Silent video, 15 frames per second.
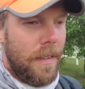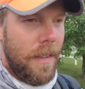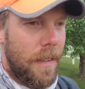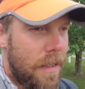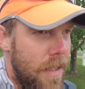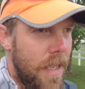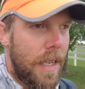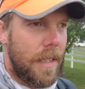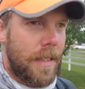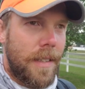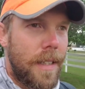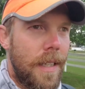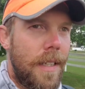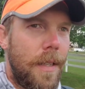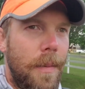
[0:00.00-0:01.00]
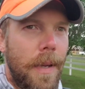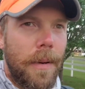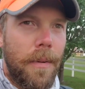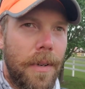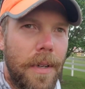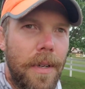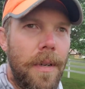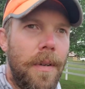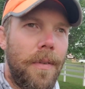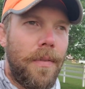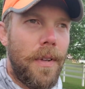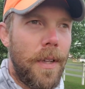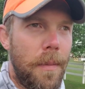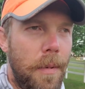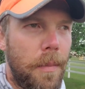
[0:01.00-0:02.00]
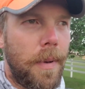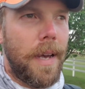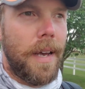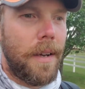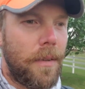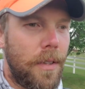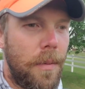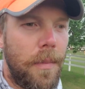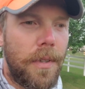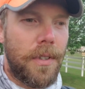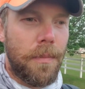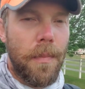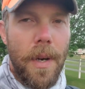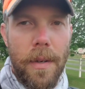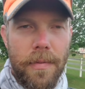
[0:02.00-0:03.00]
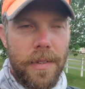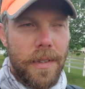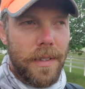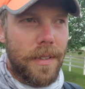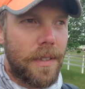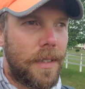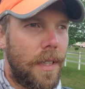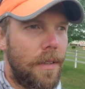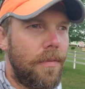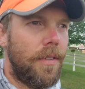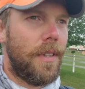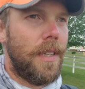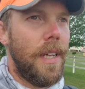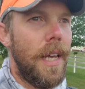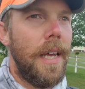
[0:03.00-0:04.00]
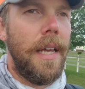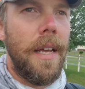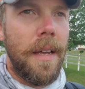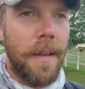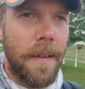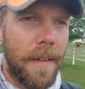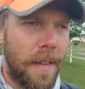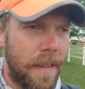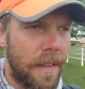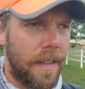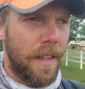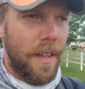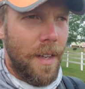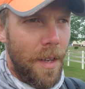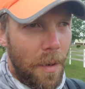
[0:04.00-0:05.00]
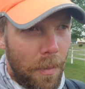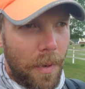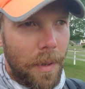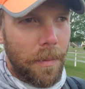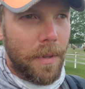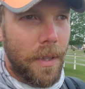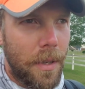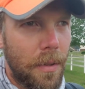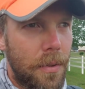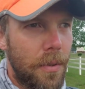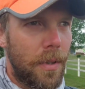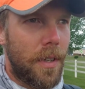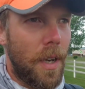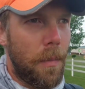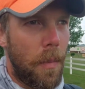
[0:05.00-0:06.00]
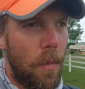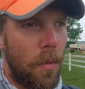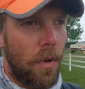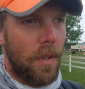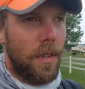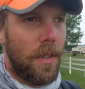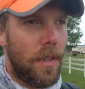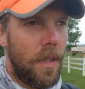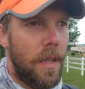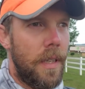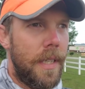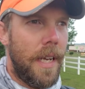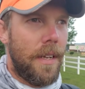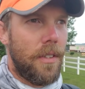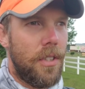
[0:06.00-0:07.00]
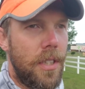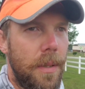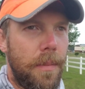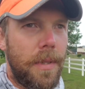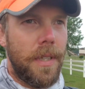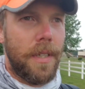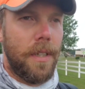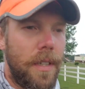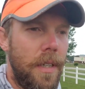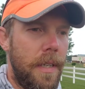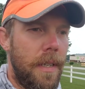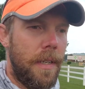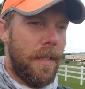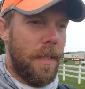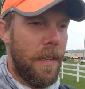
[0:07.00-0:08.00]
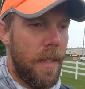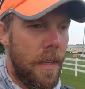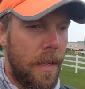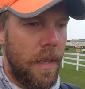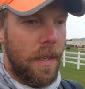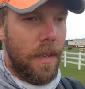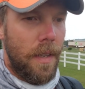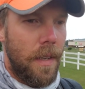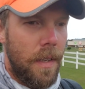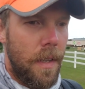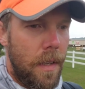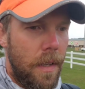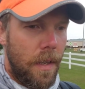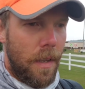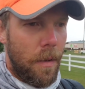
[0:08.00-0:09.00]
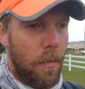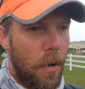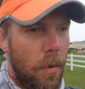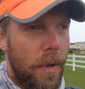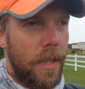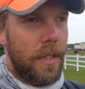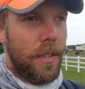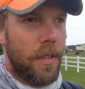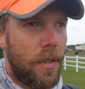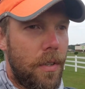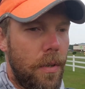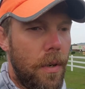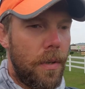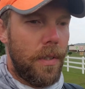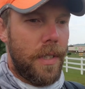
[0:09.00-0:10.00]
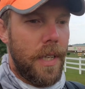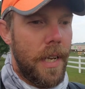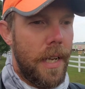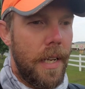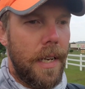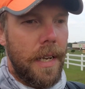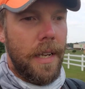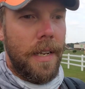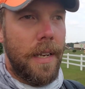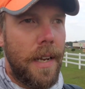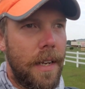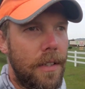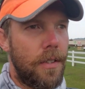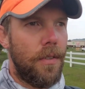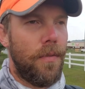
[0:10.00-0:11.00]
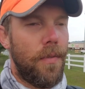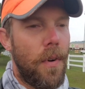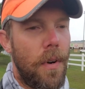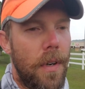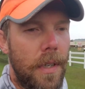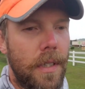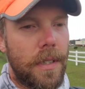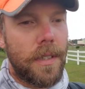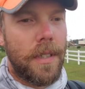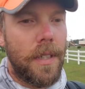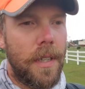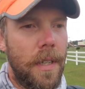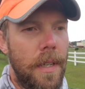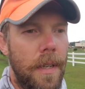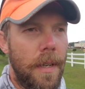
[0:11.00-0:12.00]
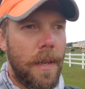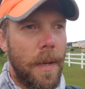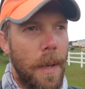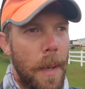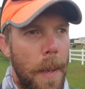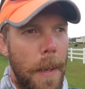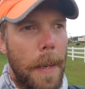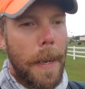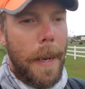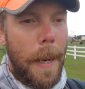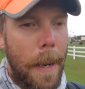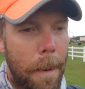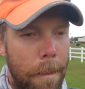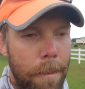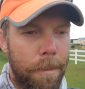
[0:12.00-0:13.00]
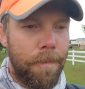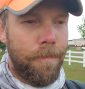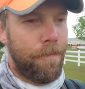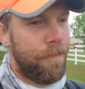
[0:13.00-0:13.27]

that's nice to be able to fill up your bag with a bunch of muffins and stuff for the day. But I'm gonna go through a couple more little townships here on my way to the Croatan National Forest. Um,